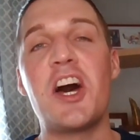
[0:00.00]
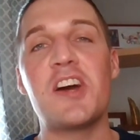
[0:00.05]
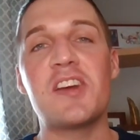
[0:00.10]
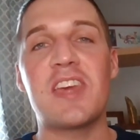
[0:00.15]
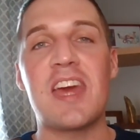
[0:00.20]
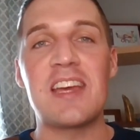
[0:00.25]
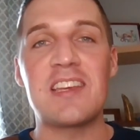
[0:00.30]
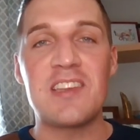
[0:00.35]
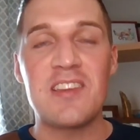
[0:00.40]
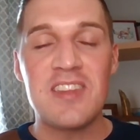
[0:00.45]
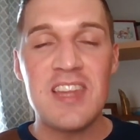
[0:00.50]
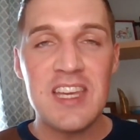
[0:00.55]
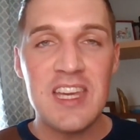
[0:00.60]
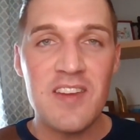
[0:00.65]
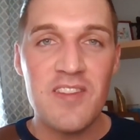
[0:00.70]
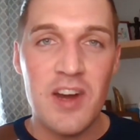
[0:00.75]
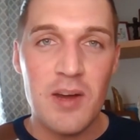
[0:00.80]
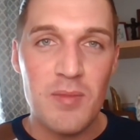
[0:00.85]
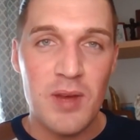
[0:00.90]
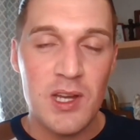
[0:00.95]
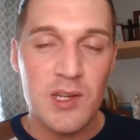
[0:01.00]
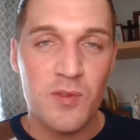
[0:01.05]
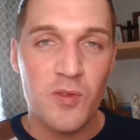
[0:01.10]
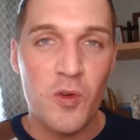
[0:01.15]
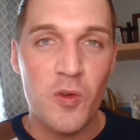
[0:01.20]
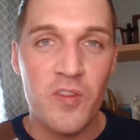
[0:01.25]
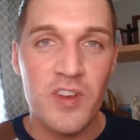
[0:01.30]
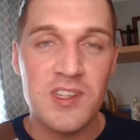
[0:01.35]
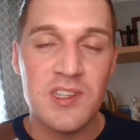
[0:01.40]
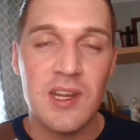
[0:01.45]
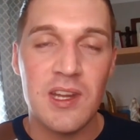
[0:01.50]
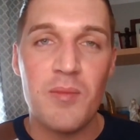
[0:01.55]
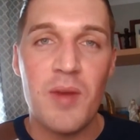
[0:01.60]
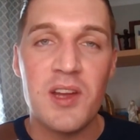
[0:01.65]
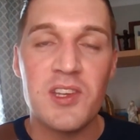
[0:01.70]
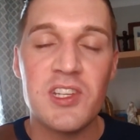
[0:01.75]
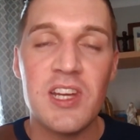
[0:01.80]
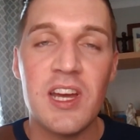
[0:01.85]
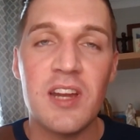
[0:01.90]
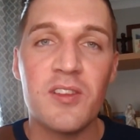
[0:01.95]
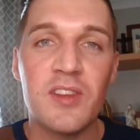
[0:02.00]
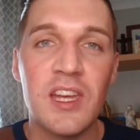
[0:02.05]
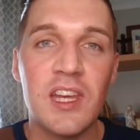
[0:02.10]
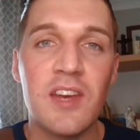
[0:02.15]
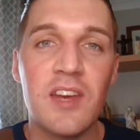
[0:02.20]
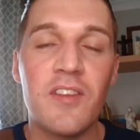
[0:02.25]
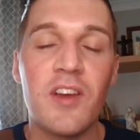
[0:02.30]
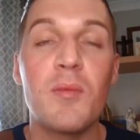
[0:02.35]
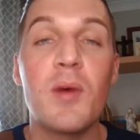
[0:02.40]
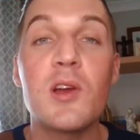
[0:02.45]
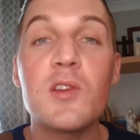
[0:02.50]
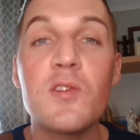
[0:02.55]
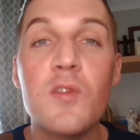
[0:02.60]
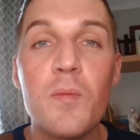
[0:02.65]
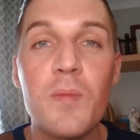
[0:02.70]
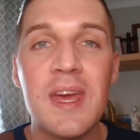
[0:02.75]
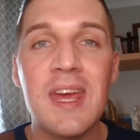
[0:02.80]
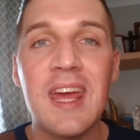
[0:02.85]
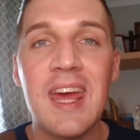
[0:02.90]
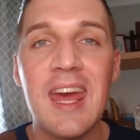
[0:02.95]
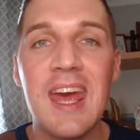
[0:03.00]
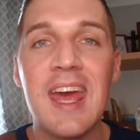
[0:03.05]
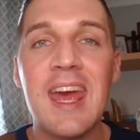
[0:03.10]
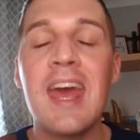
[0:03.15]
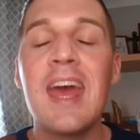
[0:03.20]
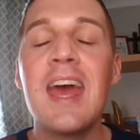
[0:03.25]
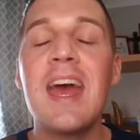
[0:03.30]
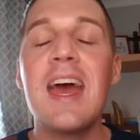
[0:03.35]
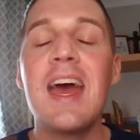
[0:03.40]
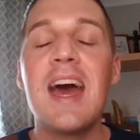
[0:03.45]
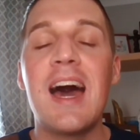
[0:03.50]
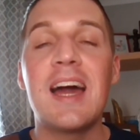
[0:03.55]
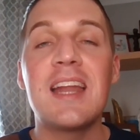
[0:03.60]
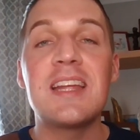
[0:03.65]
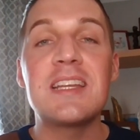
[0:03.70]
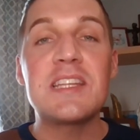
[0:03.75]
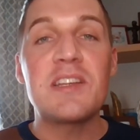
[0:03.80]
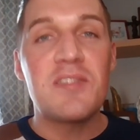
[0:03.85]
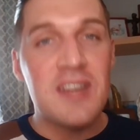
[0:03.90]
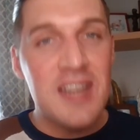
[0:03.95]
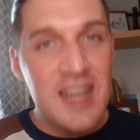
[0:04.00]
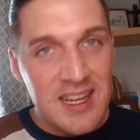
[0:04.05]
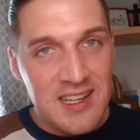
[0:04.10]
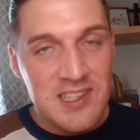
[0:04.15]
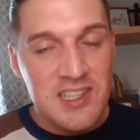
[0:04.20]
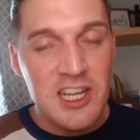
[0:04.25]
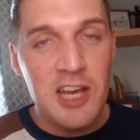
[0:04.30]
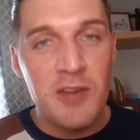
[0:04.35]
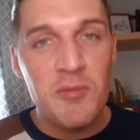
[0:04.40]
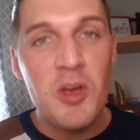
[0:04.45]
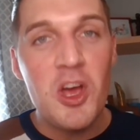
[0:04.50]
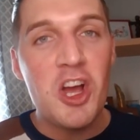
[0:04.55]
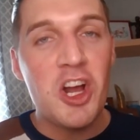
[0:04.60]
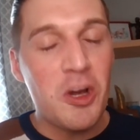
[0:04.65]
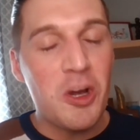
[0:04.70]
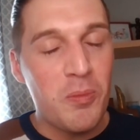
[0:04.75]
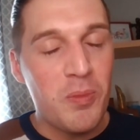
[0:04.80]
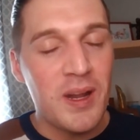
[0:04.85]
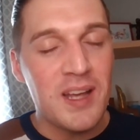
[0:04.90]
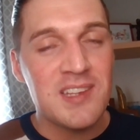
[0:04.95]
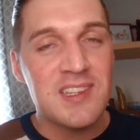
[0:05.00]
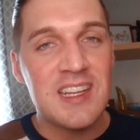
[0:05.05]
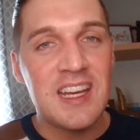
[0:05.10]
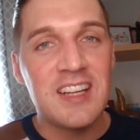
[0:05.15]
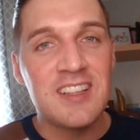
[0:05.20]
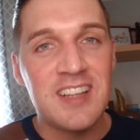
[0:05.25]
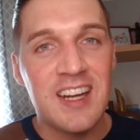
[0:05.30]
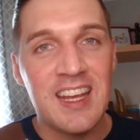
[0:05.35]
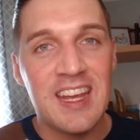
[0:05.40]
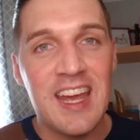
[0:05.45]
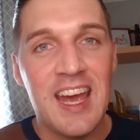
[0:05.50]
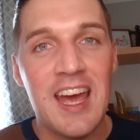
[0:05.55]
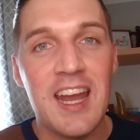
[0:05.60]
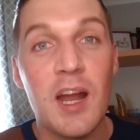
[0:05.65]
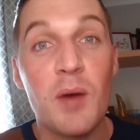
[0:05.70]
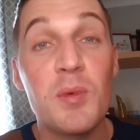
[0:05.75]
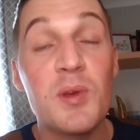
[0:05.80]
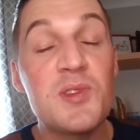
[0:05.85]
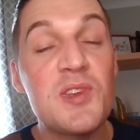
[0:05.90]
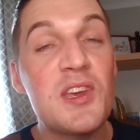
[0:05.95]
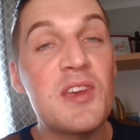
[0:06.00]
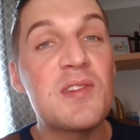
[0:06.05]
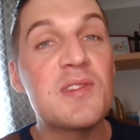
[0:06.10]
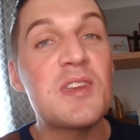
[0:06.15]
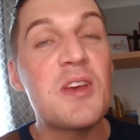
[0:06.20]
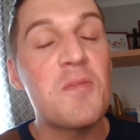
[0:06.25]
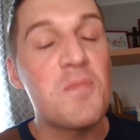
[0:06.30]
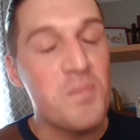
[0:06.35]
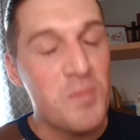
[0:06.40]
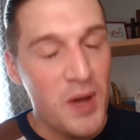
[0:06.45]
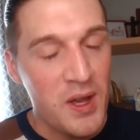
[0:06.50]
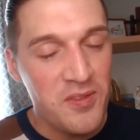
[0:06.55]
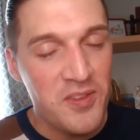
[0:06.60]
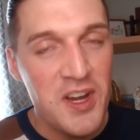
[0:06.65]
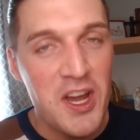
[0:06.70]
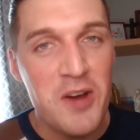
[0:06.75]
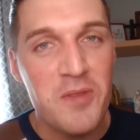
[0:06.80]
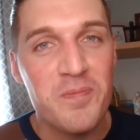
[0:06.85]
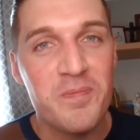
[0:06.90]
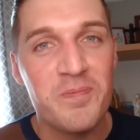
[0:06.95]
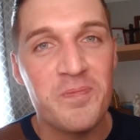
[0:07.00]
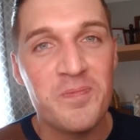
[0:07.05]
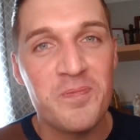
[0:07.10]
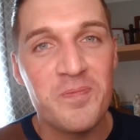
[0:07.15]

Okay, so thank you very much for visiting my channel. Thank you very much for being here. And until next time, God bless, take great care, and I'll be seeing you soon. Bye for now.